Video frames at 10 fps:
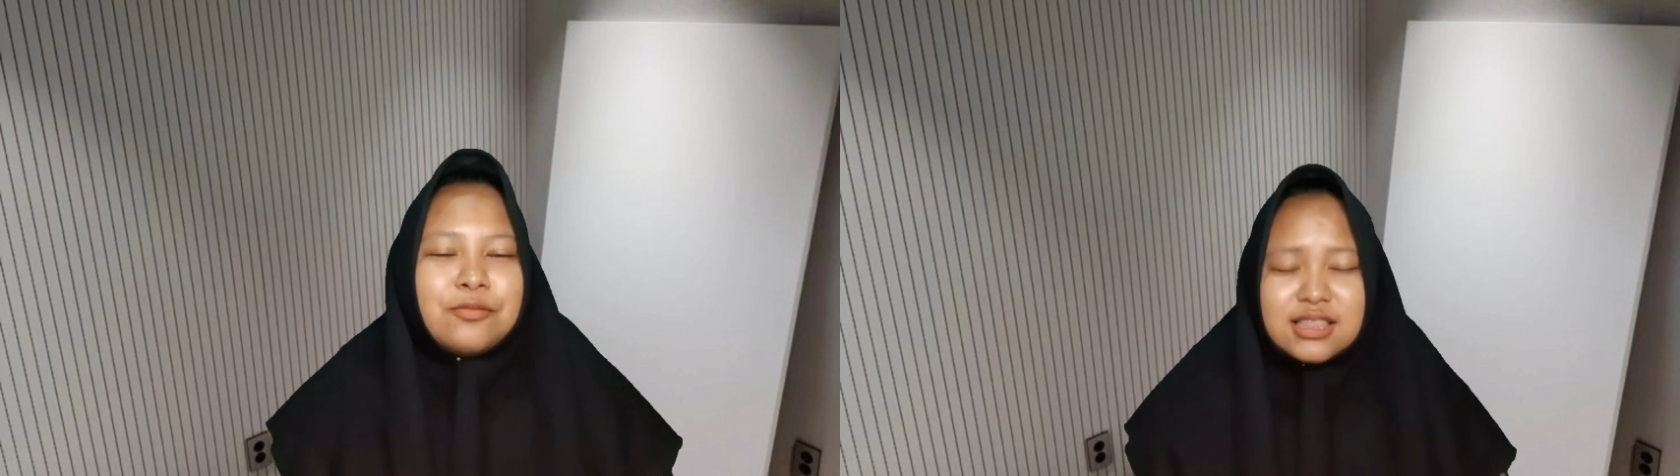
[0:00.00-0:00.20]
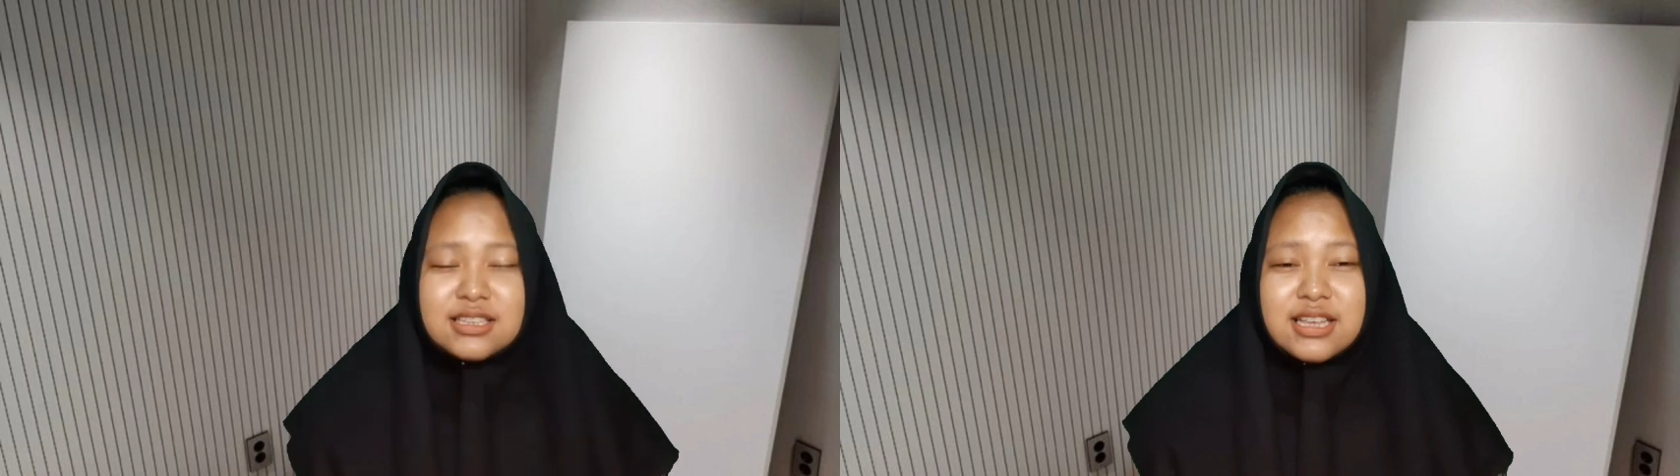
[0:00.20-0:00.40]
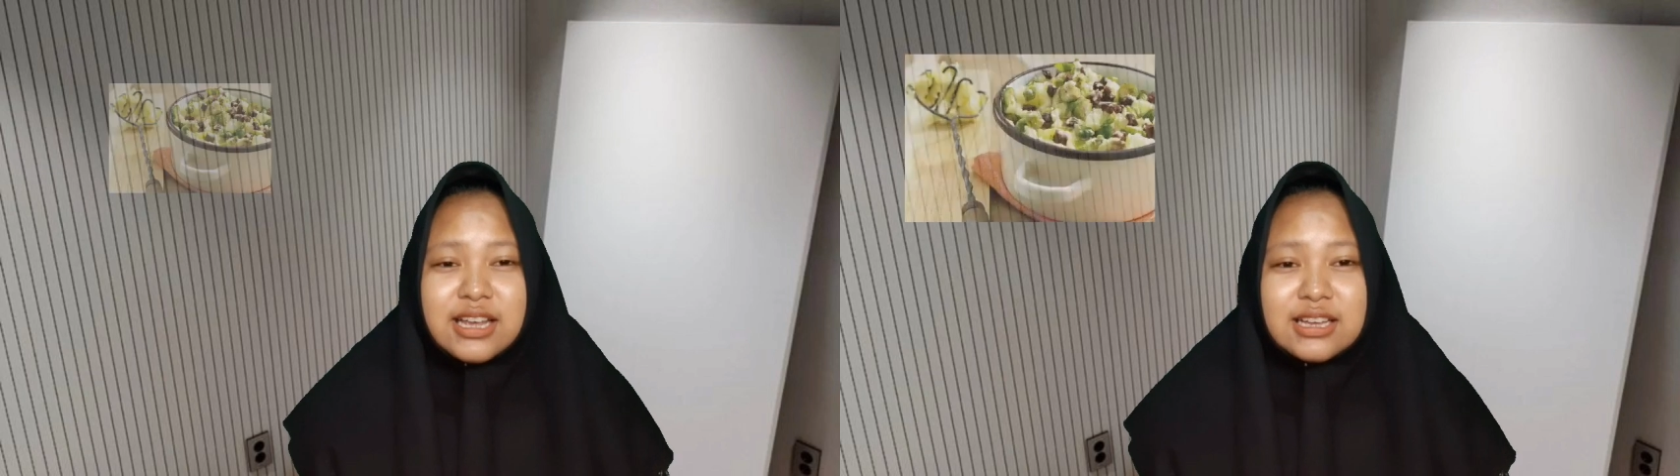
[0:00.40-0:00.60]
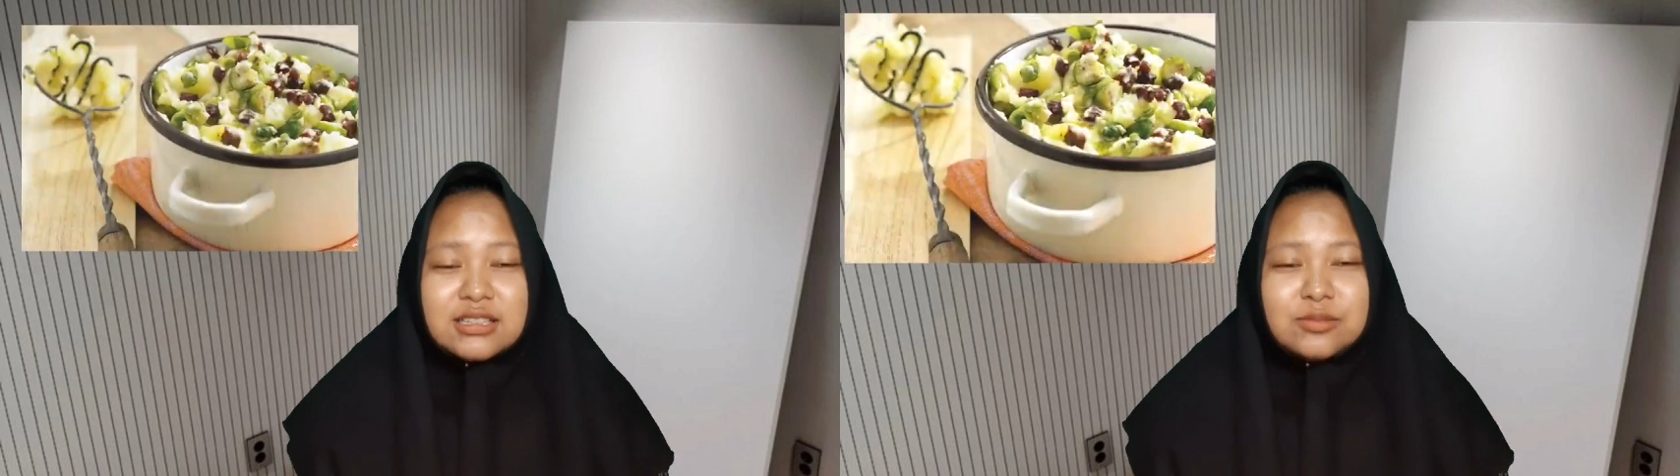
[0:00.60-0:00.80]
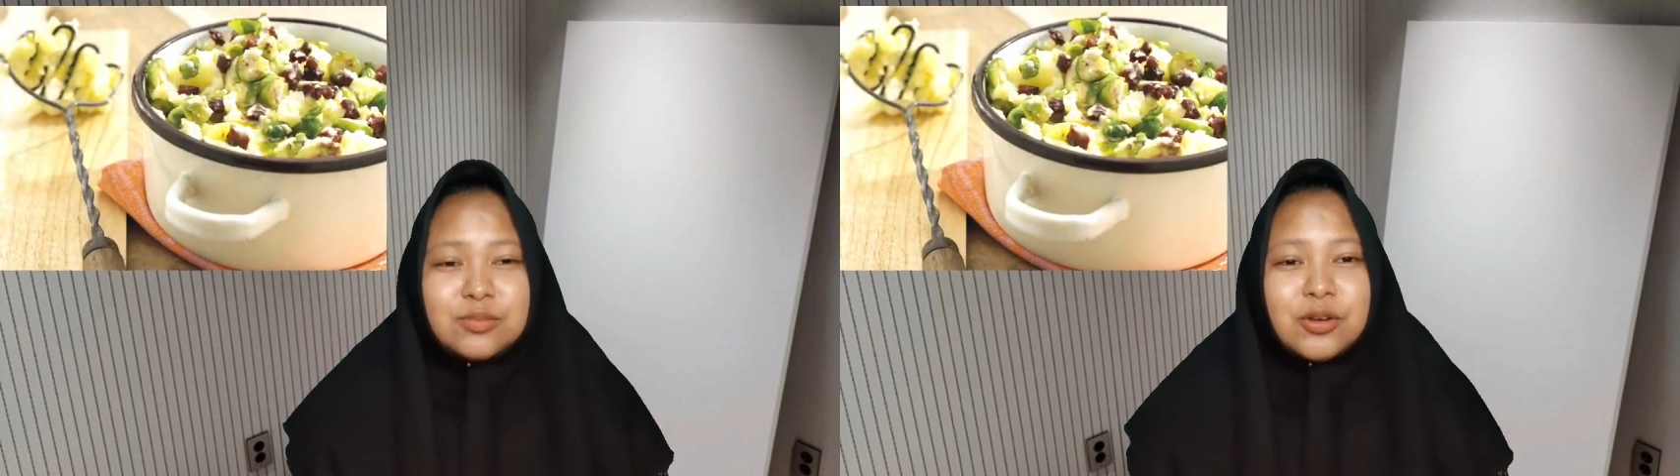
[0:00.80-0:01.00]
The second,
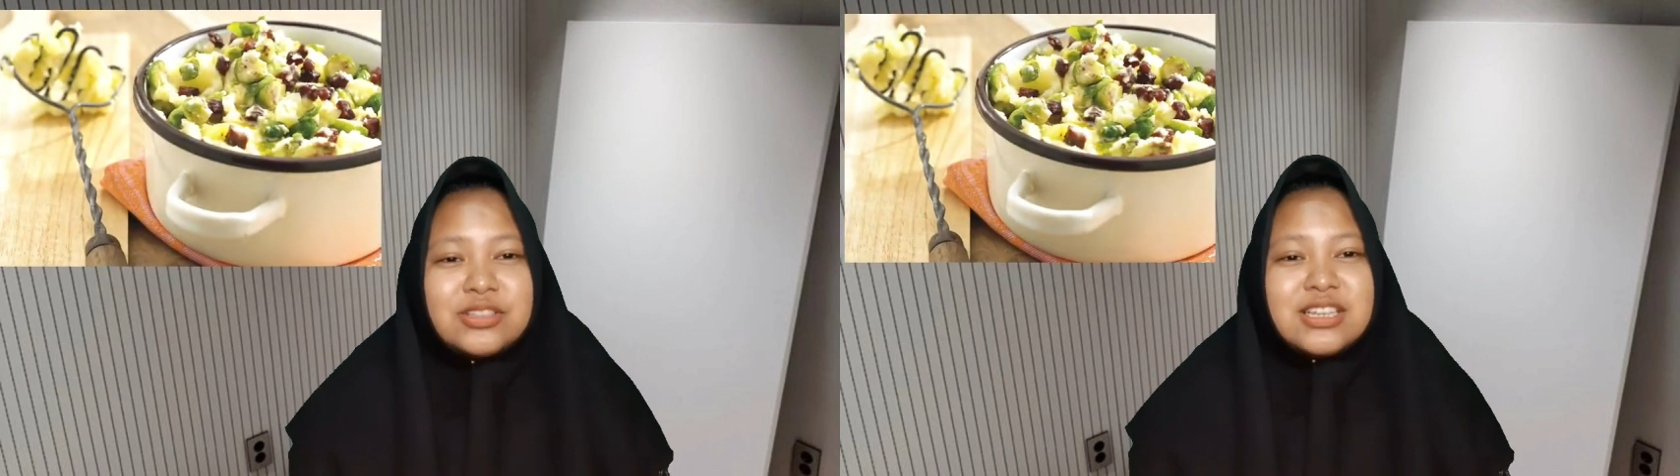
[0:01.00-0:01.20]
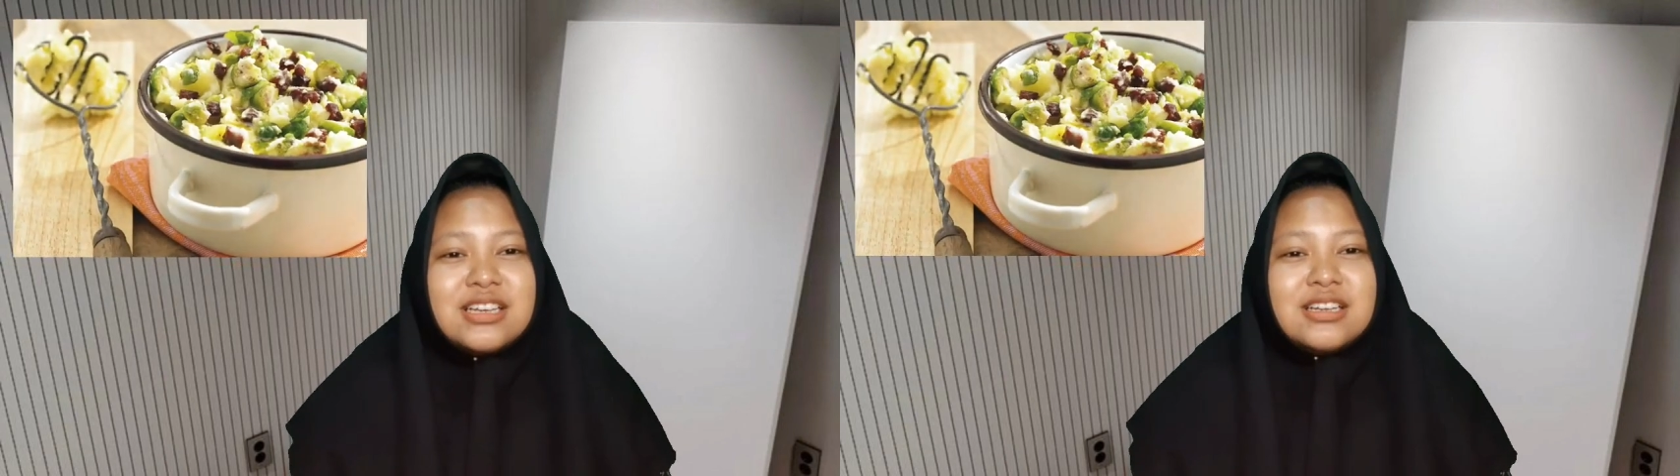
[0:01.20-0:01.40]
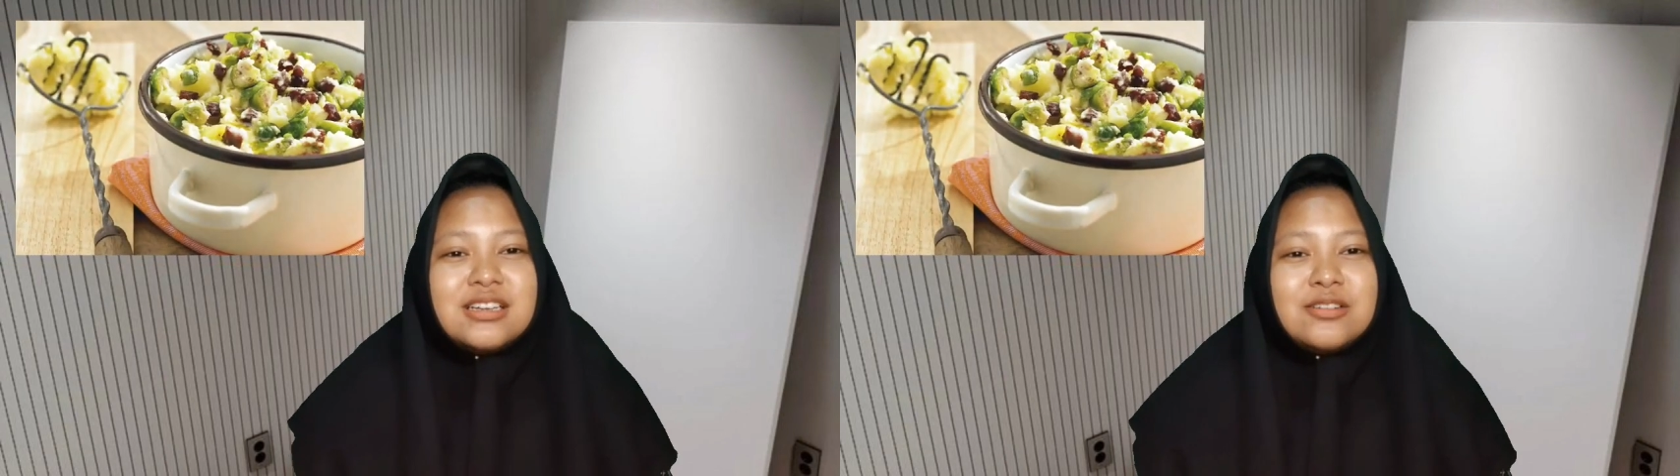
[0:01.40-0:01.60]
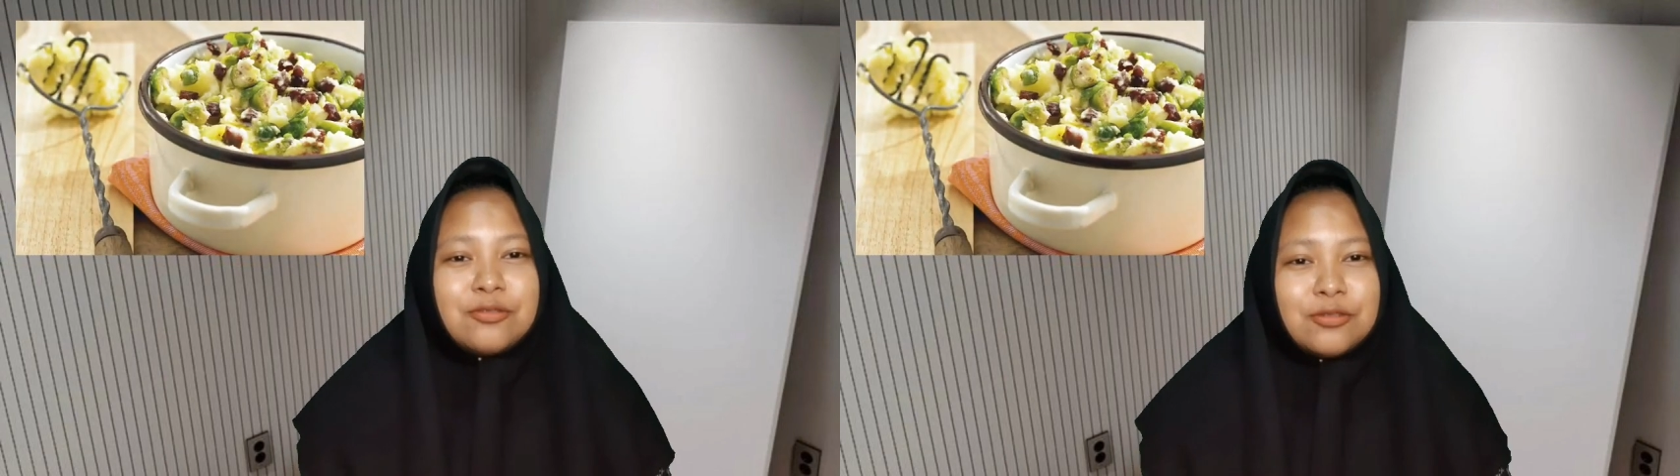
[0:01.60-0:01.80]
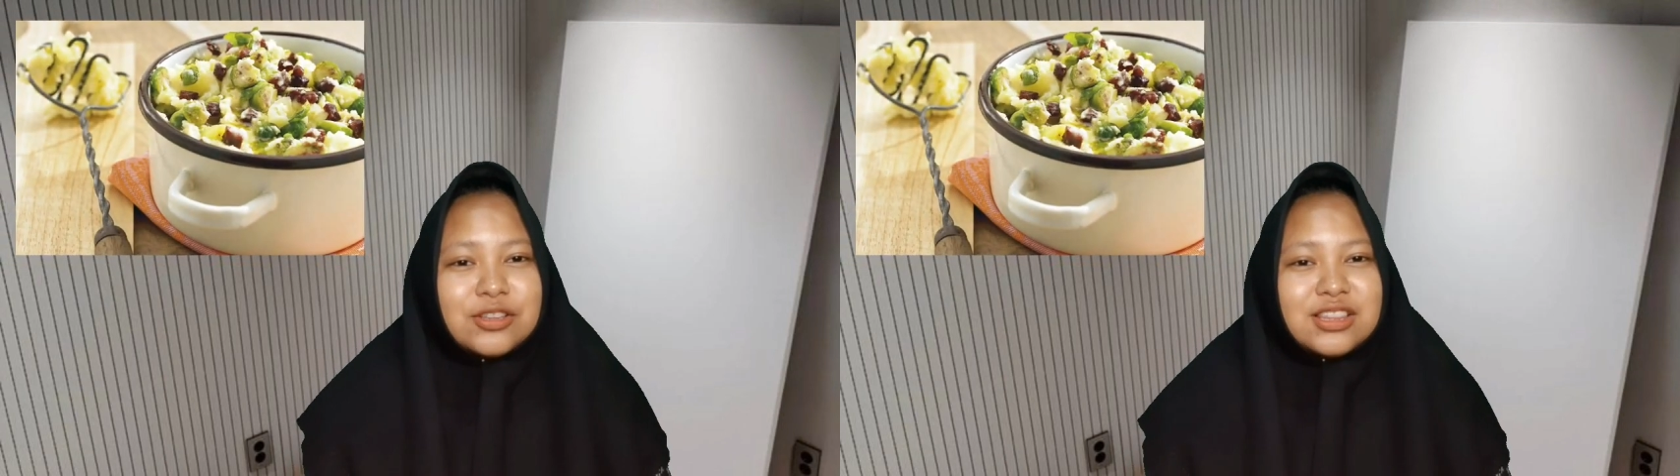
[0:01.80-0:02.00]
pounding
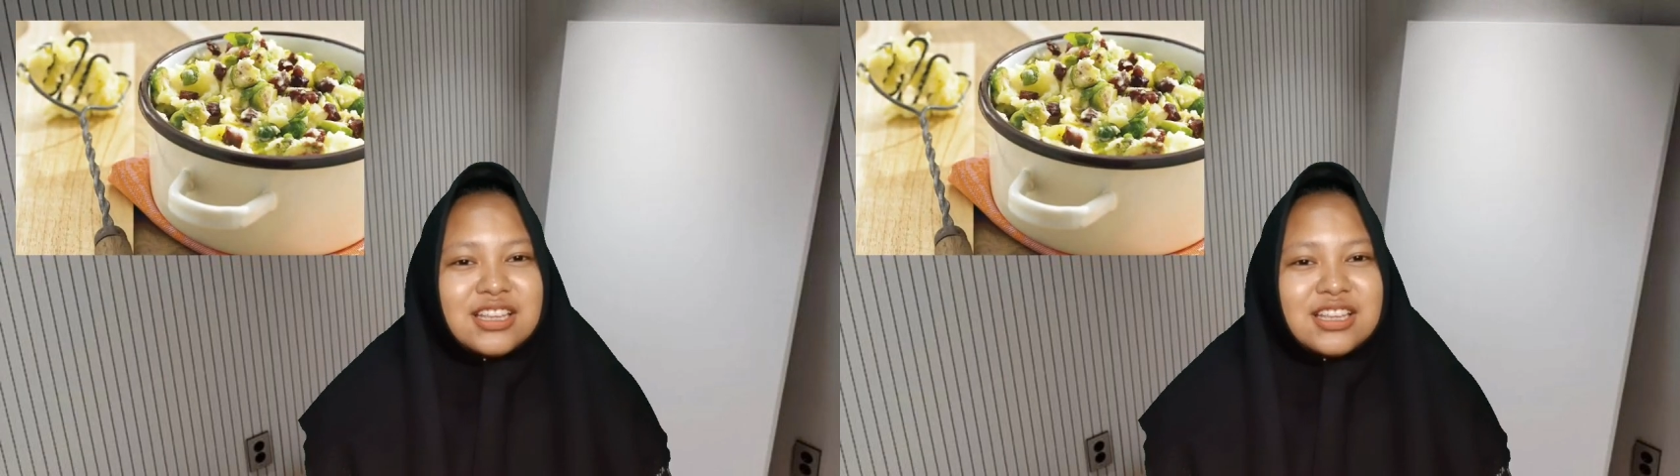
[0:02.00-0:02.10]
food.